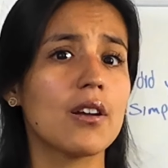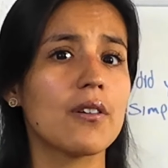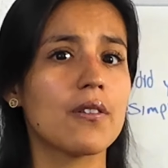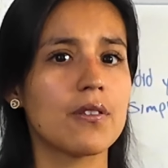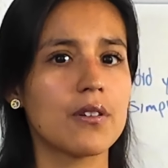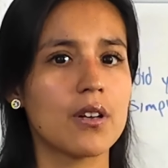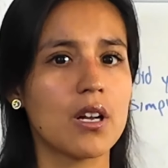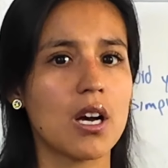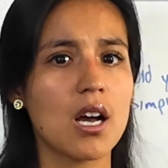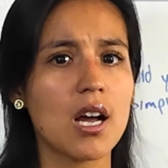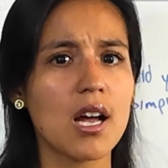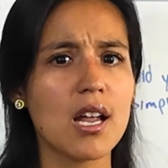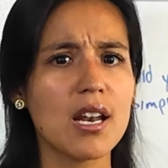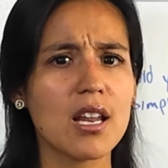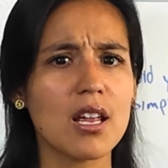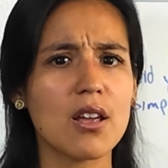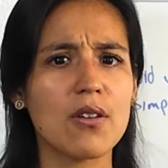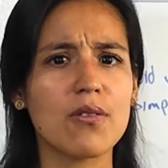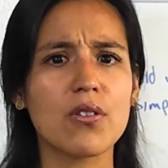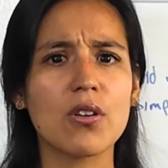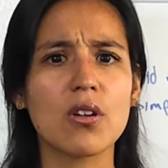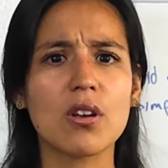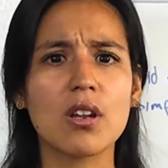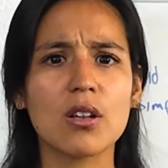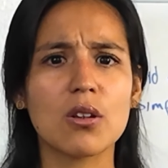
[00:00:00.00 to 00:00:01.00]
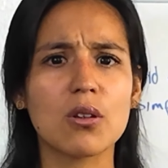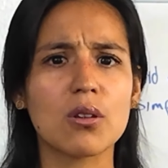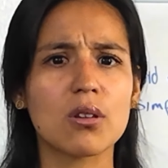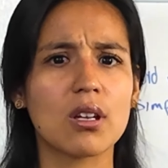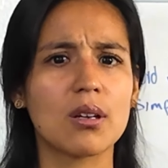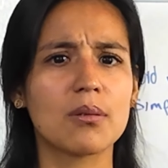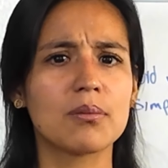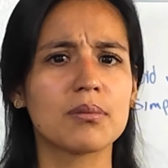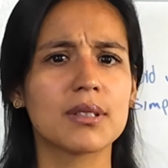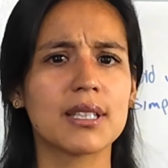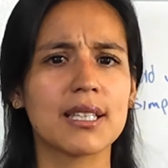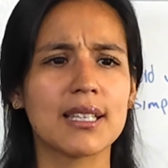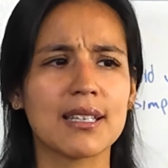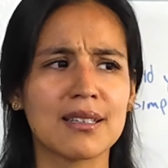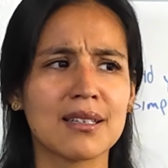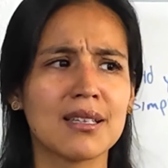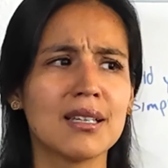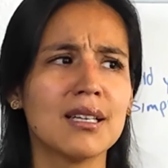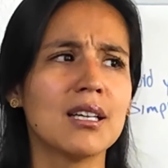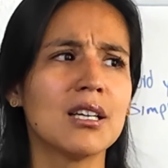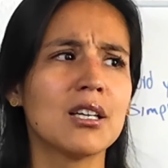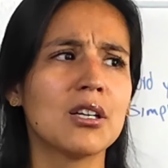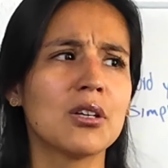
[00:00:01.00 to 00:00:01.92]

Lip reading: If not, if you need something,